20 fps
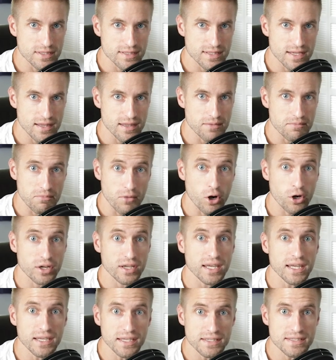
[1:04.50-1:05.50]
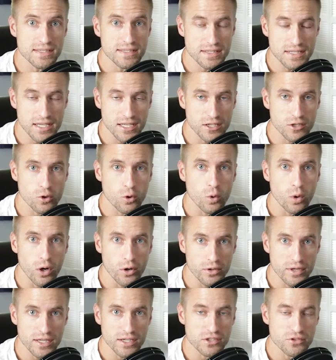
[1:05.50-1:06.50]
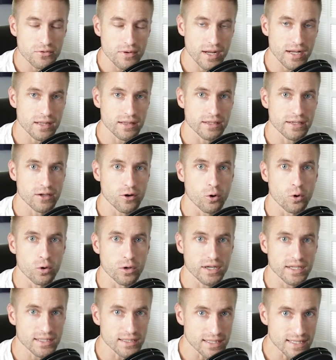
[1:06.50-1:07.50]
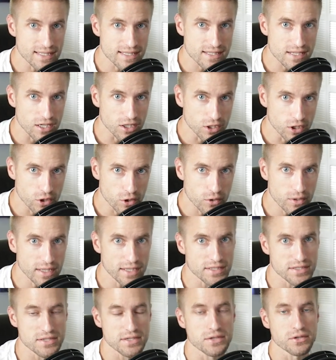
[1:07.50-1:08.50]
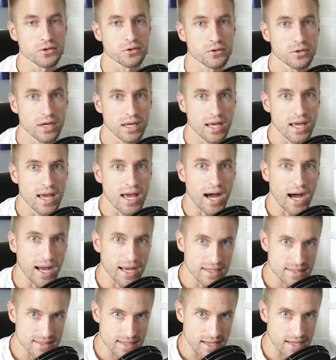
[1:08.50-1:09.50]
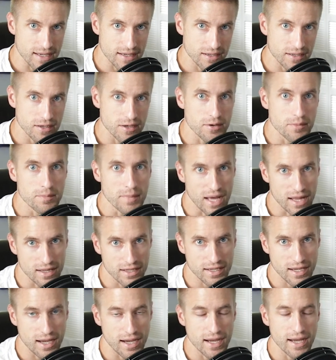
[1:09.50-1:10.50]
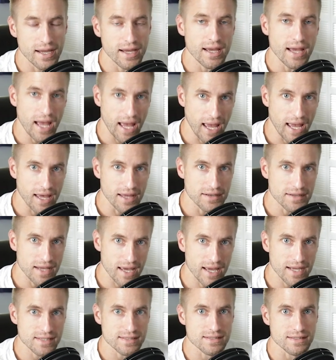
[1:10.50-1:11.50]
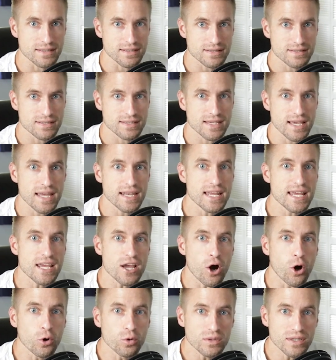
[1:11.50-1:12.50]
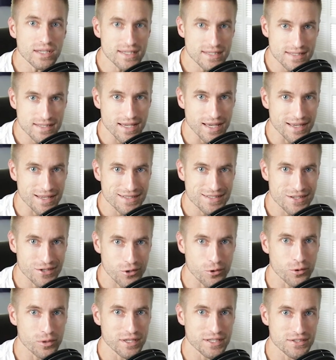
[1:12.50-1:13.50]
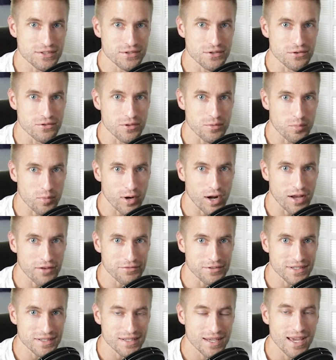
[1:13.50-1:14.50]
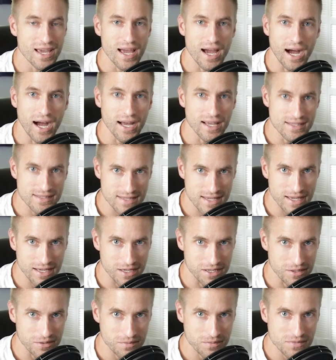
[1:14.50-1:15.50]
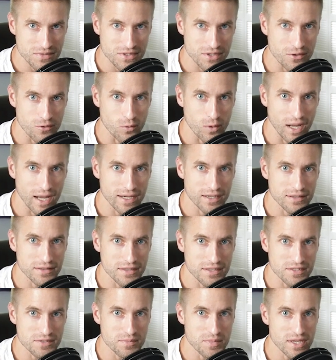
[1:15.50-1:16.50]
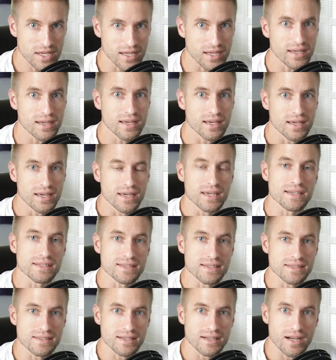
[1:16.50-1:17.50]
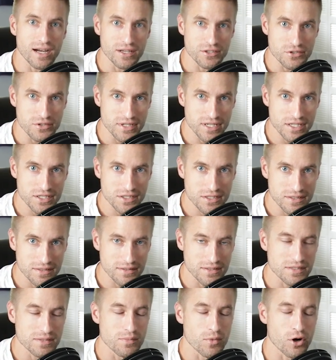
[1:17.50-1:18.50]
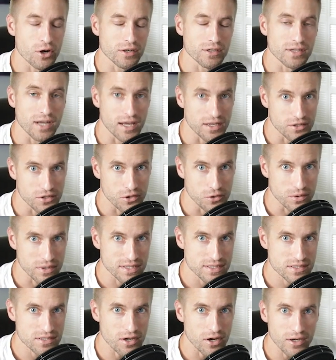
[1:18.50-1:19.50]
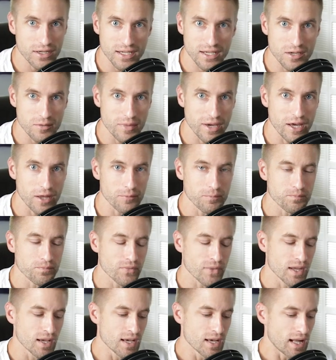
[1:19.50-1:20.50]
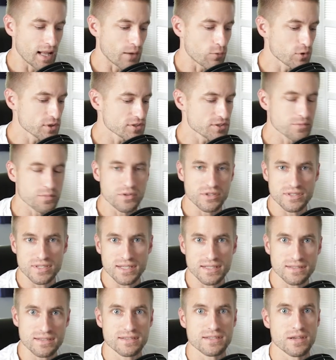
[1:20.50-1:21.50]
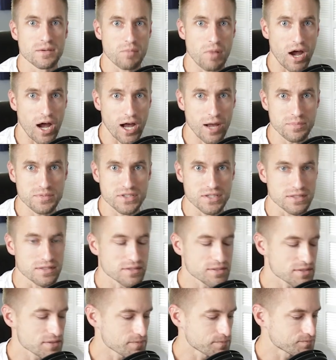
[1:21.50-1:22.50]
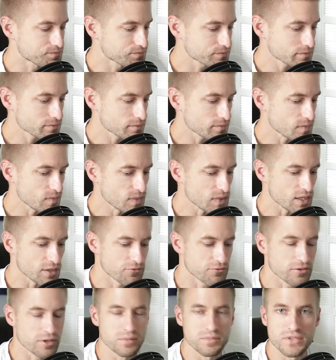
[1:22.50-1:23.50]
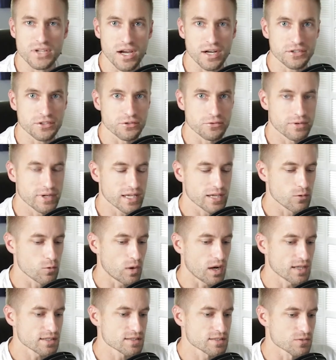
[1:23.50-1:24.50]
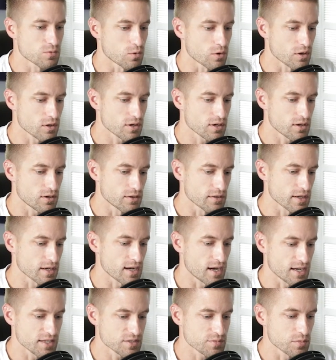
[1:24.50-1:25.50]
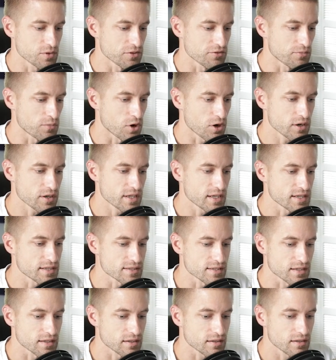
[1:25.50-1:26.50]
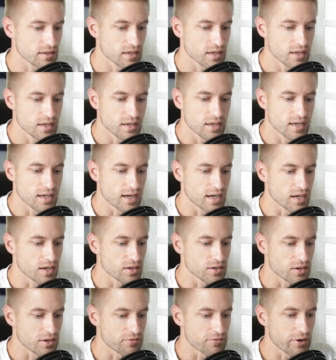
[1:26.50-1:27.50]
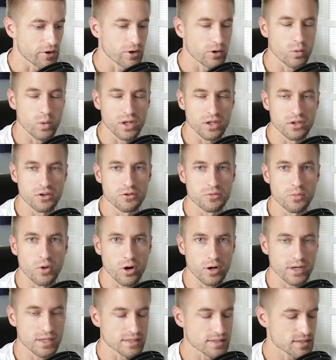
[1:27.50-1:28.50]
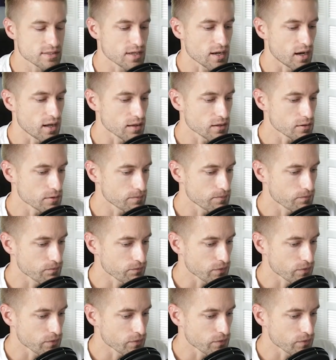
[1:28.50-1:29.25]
and say that Mark is indeed quoting directly or at least alluding to Isaiah, Malachi, and Exodus. Yet he only says, according to the prophet Isaiah. So why could this be? Is this a contradiction? Does Mark not know what he's talking about? I want to present some options from Doctor Ricky Watts' work on the Gospel of Mark. He's a, uh, a very well-known Markan scholar.